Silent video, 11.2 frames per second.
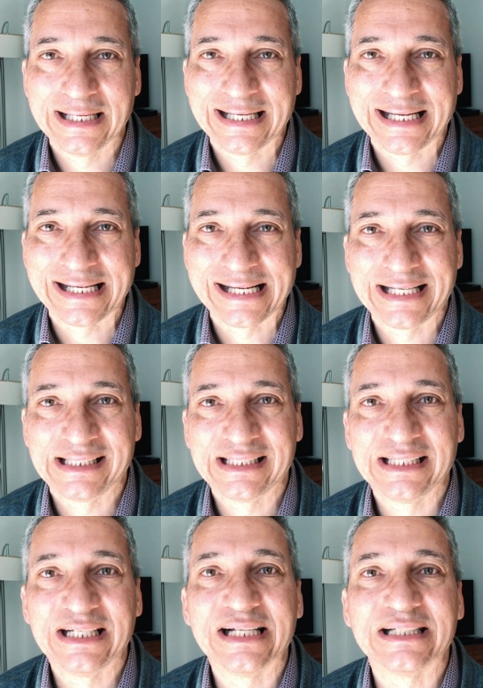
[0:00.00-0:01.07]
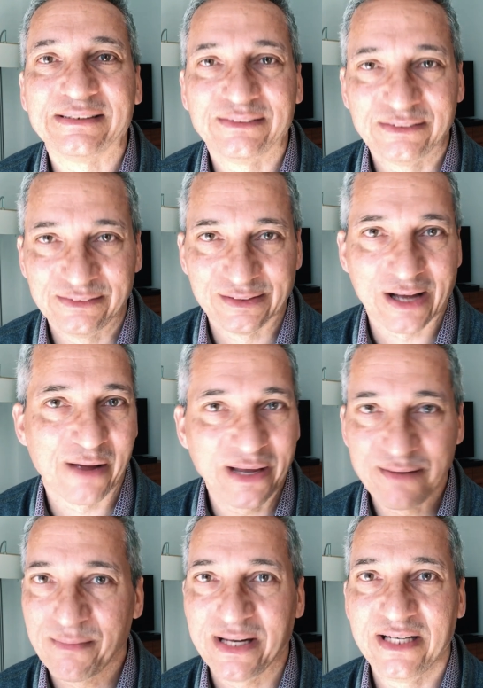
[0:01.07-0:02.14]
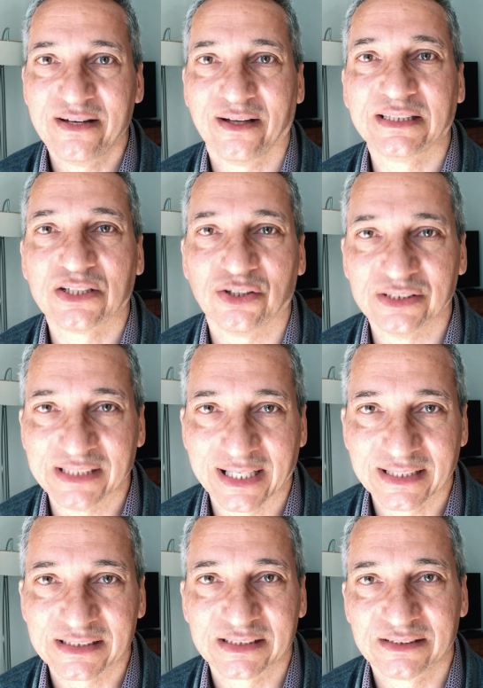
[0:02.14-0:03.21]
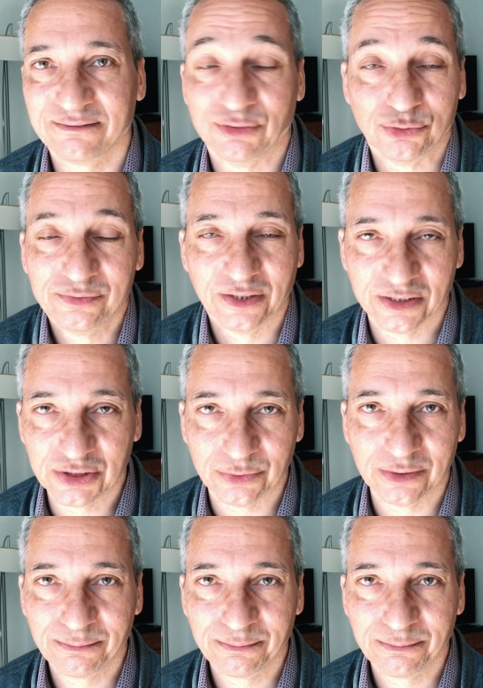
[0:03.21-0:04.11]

I made many nice contacts, all virtual.